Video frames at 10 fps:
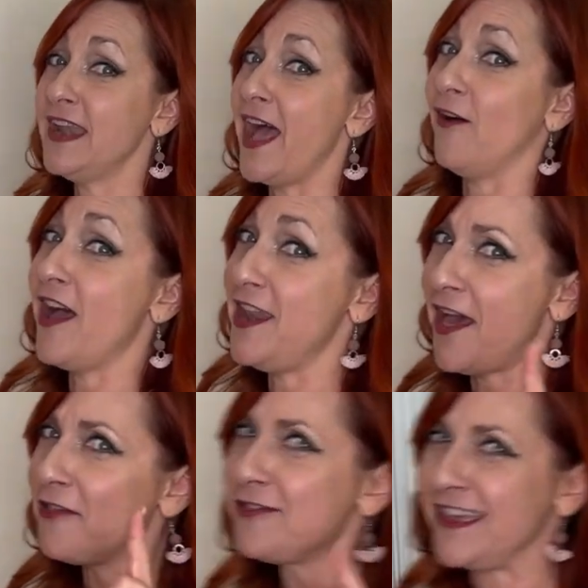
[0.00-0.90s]
Now,
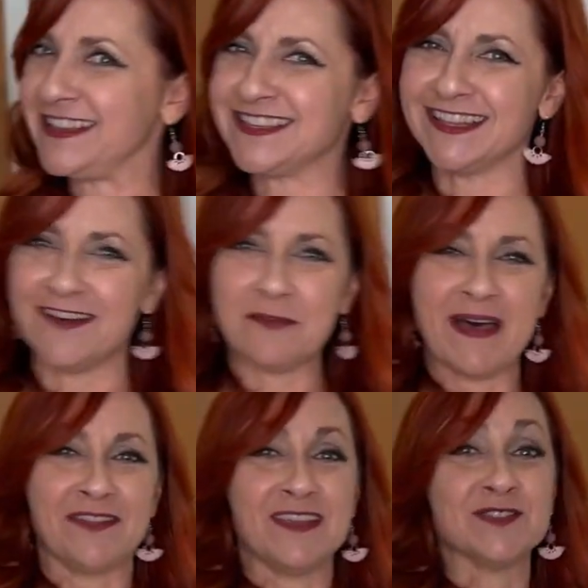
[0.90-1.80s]
another thing to love
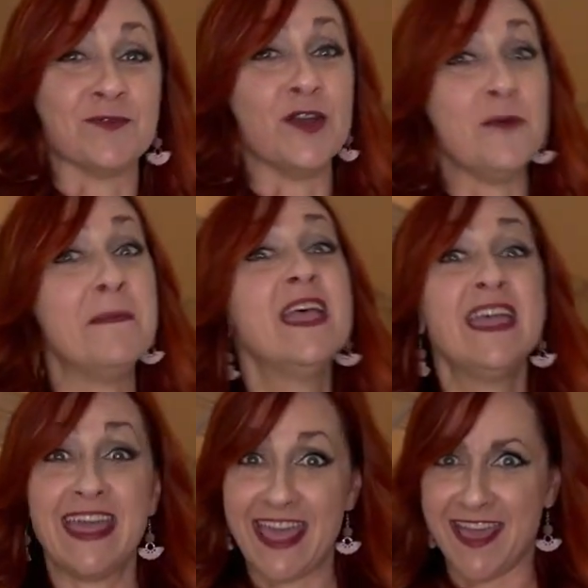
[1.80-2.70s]
about this room
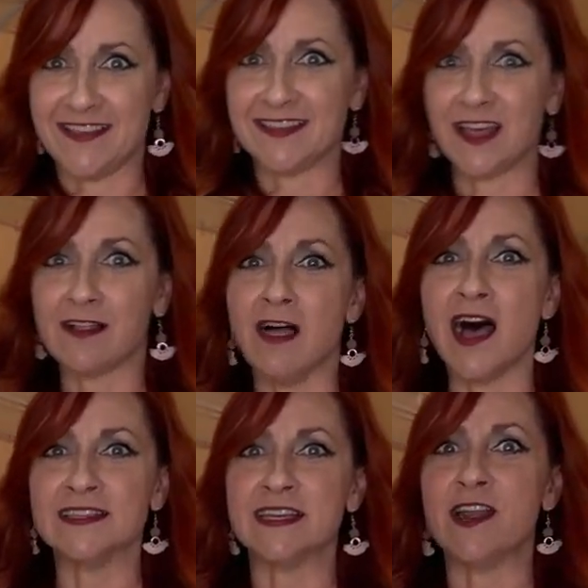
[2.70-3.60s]
is the
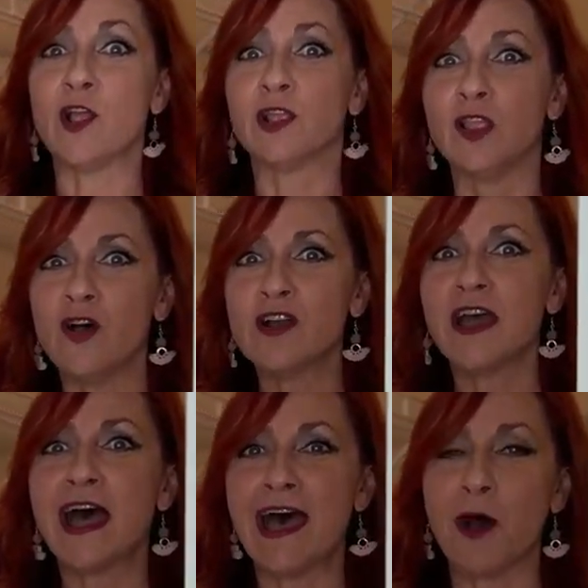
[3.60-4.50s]
closet. Look
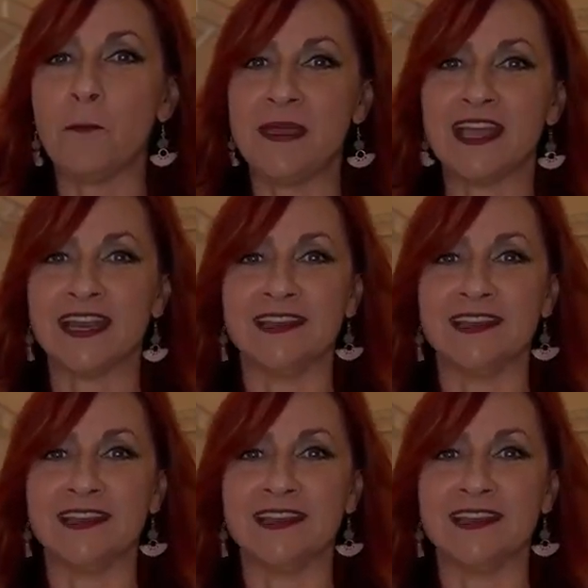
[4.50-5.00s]
how big it